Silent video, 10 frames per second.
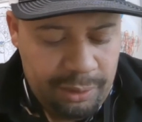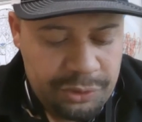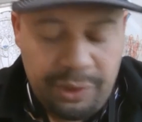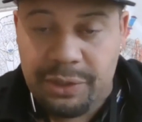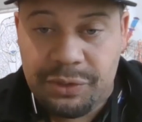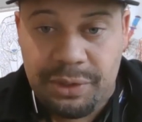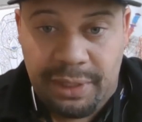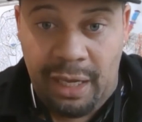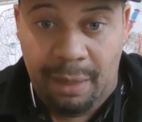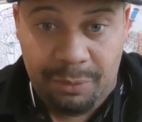So that's the
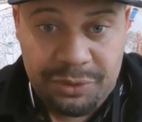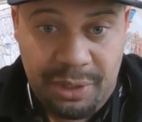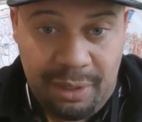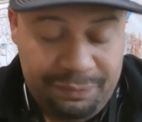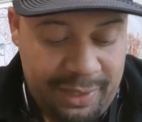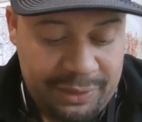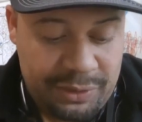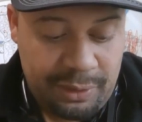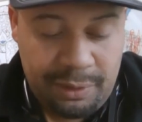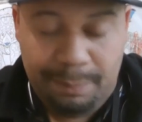camera stuff. That's
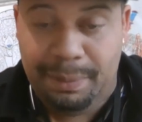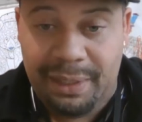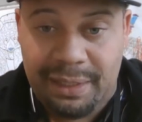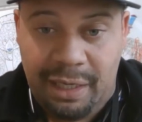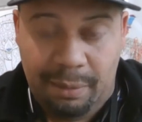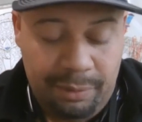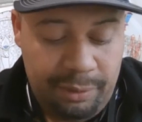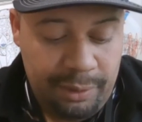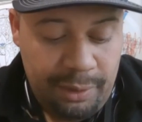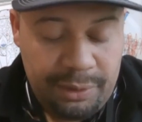the big
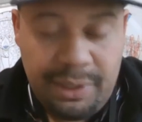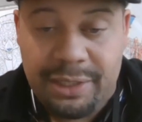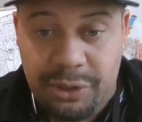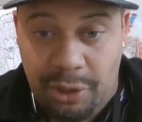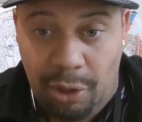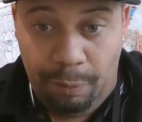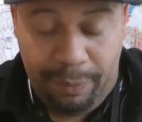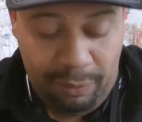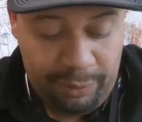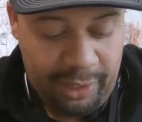camera. That's the
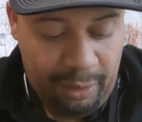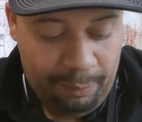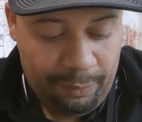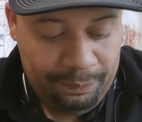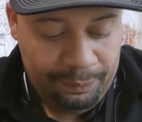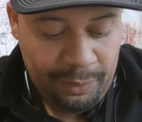GoPro camera.